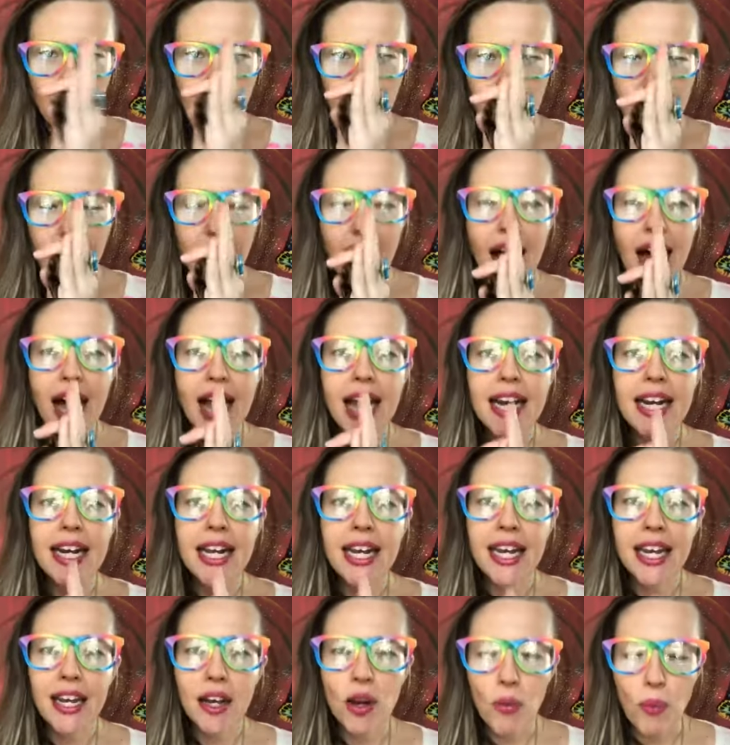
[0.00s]

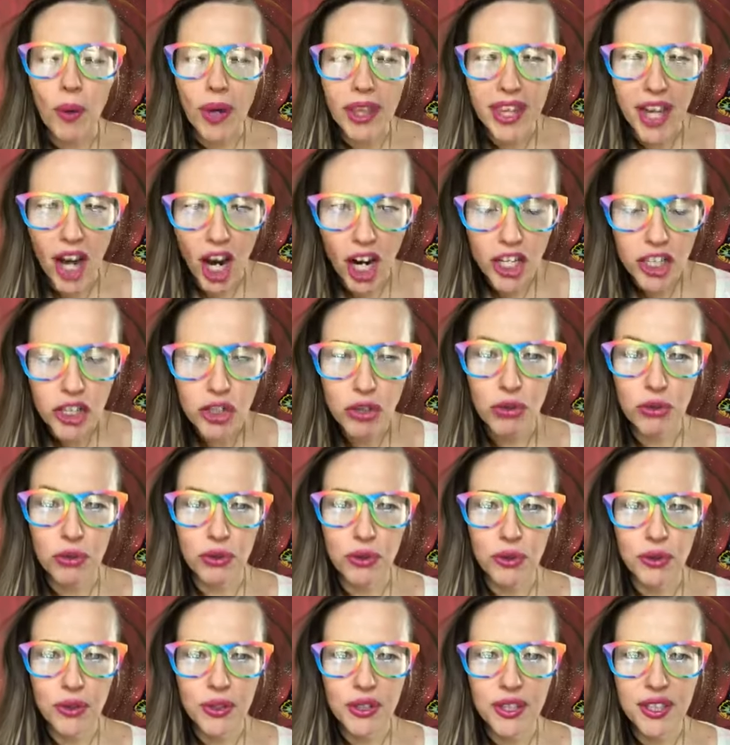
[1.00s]
aligning with our
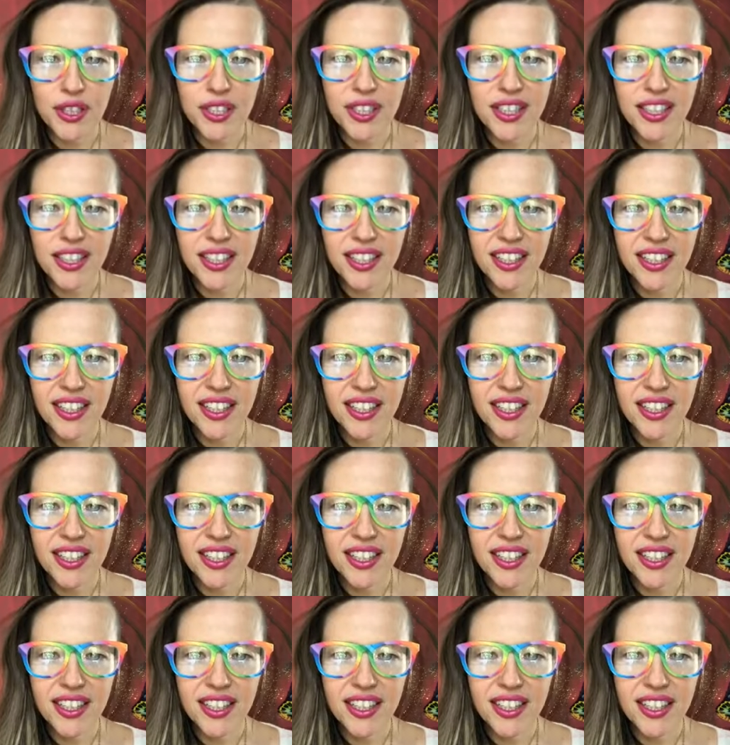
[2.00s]
truth